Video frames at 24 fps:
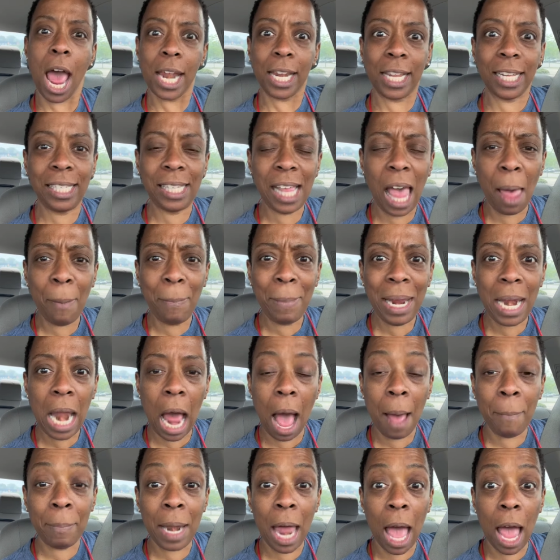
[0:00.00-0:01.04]
Does that mean
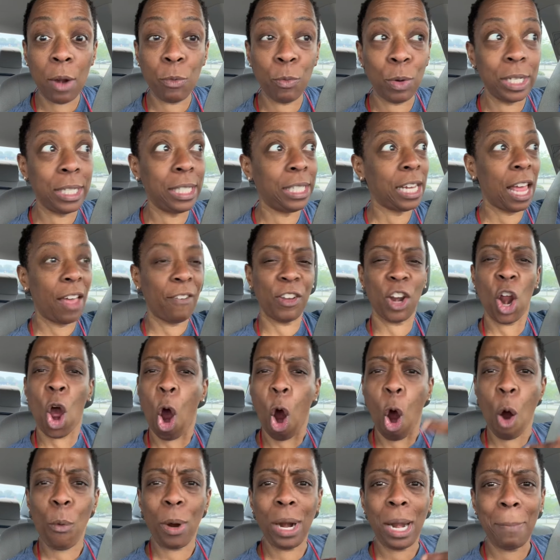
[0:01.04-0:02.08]
I'm 917
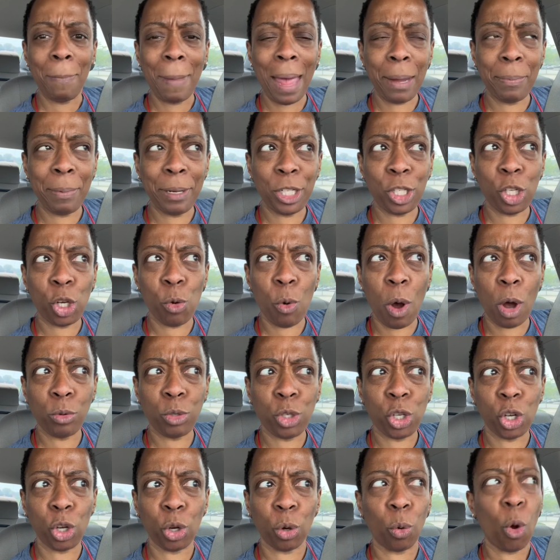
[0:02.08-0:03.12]
or would it make me
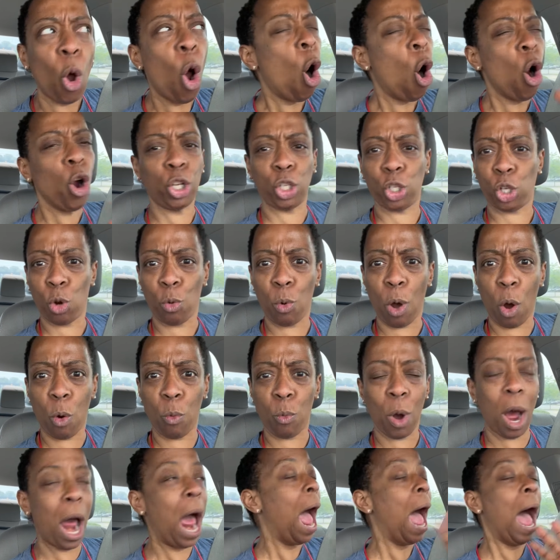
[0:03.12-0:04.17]
202 or
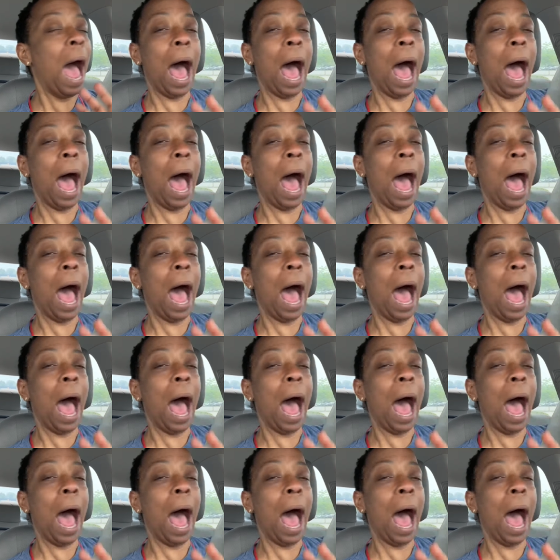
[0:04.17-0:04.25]
201?